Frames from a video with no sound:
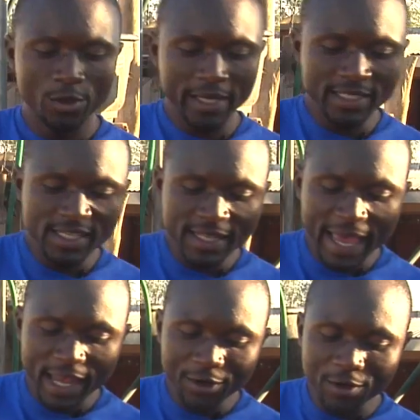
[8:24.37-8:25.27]
You can see
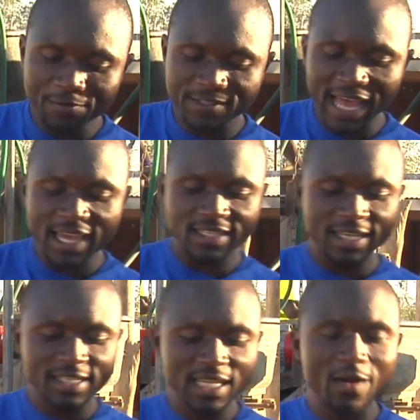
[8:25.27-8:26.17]
there are a lot of
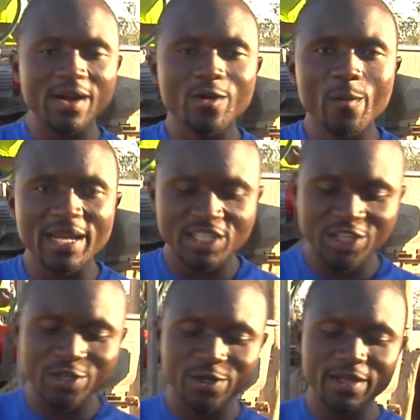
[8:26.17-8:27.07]
sizes in our raw
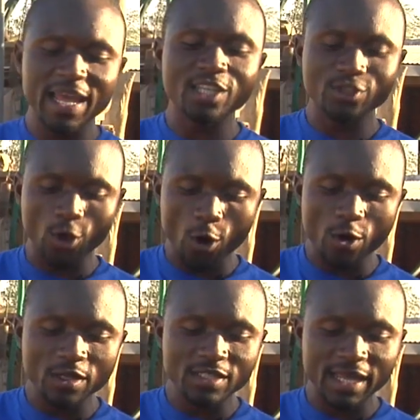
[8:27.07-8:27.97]
material. There are
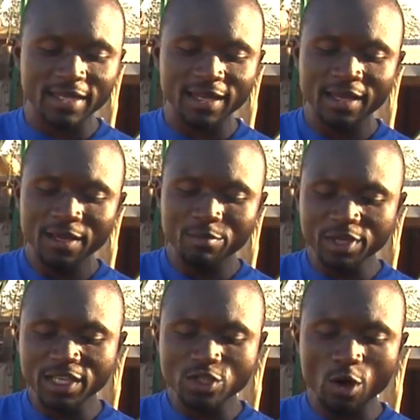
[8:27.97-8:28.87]
stones and
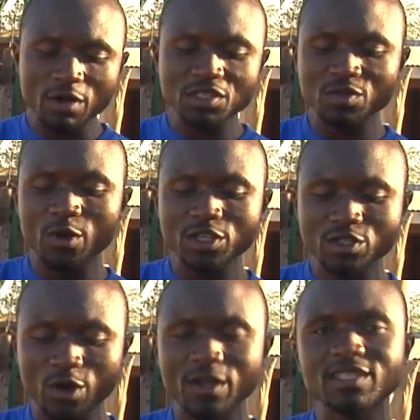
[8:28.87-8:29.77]
big stones, small
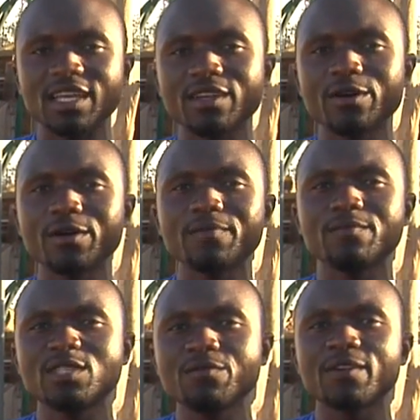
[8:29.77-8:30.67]
stones and all
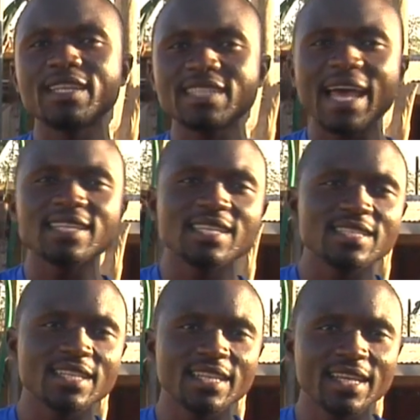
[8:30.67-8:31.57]
different
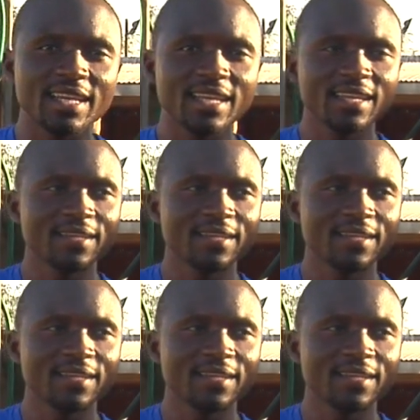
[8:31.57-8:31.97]
sizes in here.